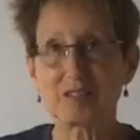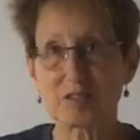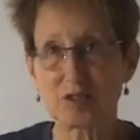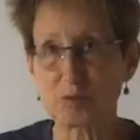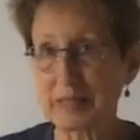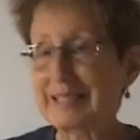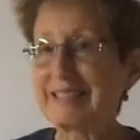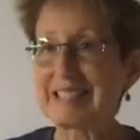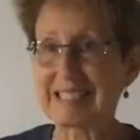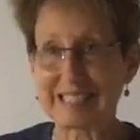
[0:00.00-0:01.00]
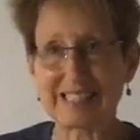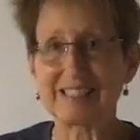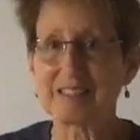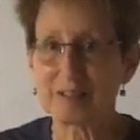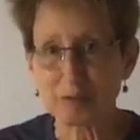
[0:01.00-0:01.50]
strictly
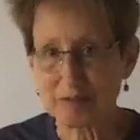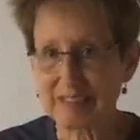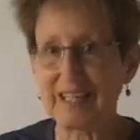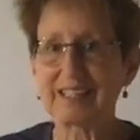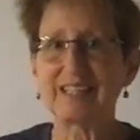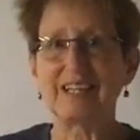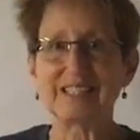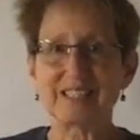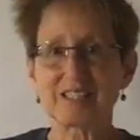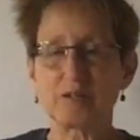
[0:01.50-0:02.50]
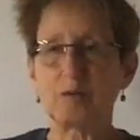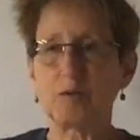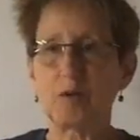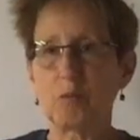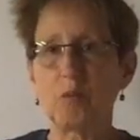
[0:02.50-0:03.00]
sticking to those guidelines, so
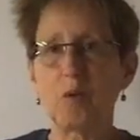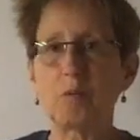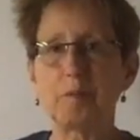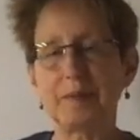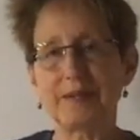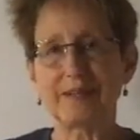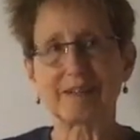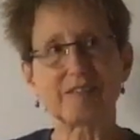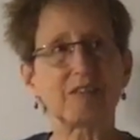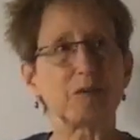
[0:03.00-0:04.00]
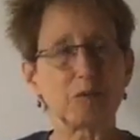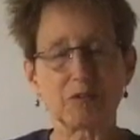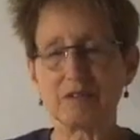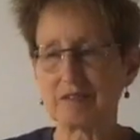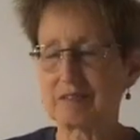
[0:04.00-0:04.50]
there won't be
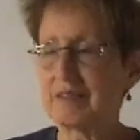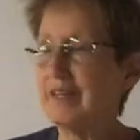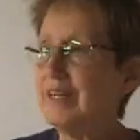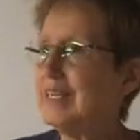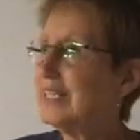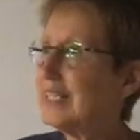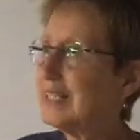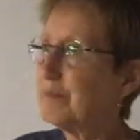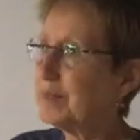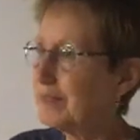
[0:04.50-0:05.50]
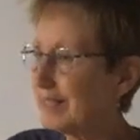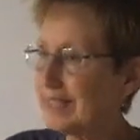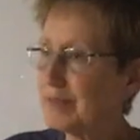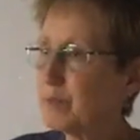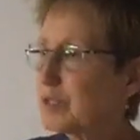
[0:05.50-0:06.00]
excuses. But
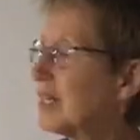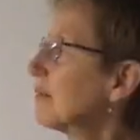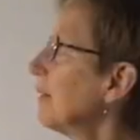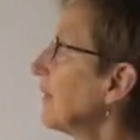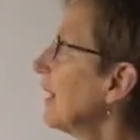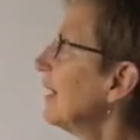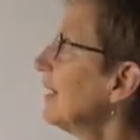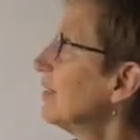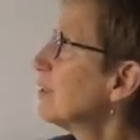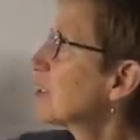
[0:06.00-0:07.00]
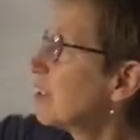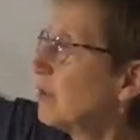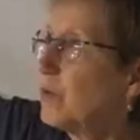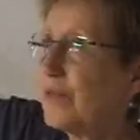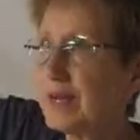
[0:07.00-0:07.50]
again, we'll talk about that later.
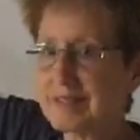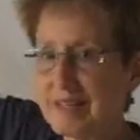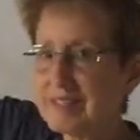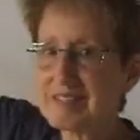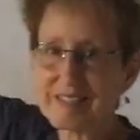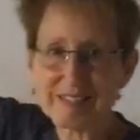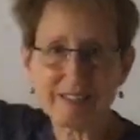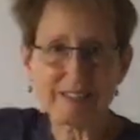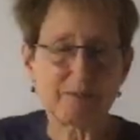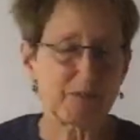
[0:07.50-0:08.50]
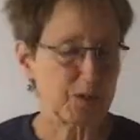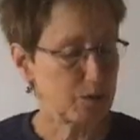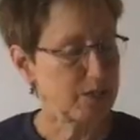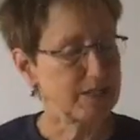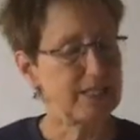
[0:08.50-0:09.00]
So that test is on
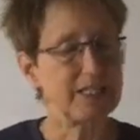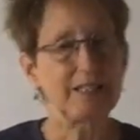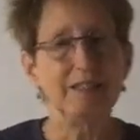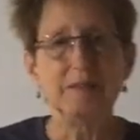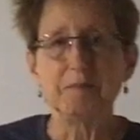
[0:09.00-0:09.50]
Thursday